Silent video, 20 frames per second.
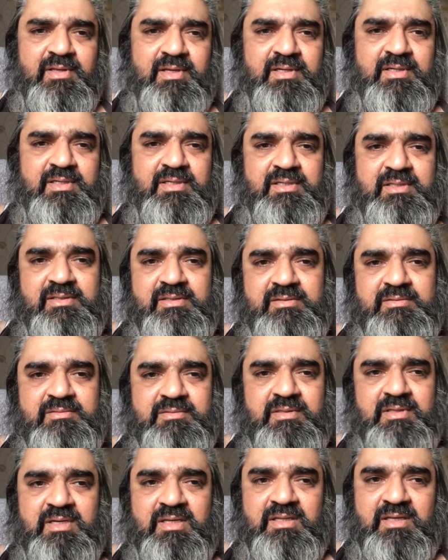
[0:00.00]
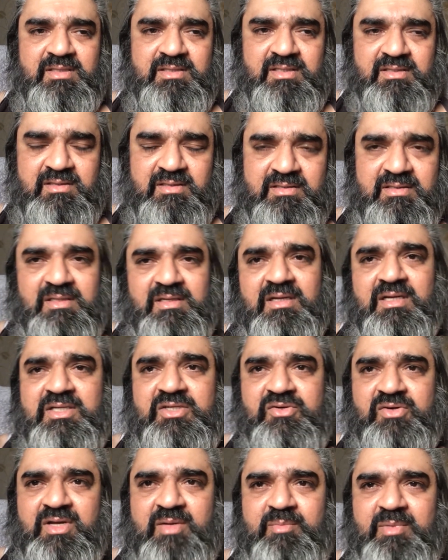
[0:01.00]
I like to think that I
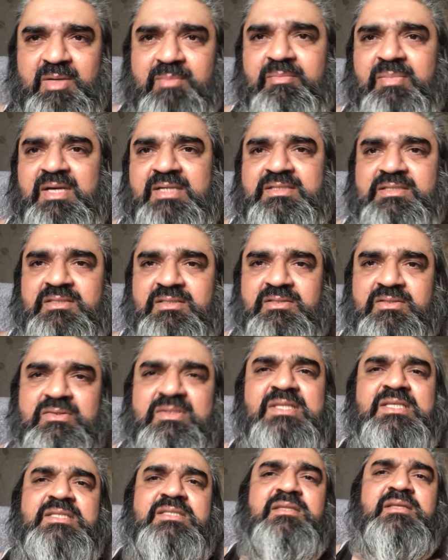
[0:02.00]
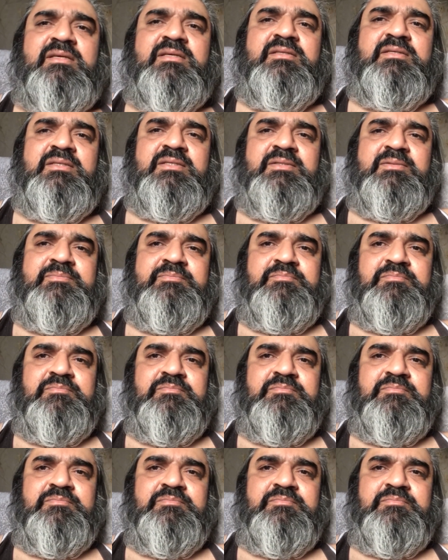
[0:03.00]
tried my best to do these things.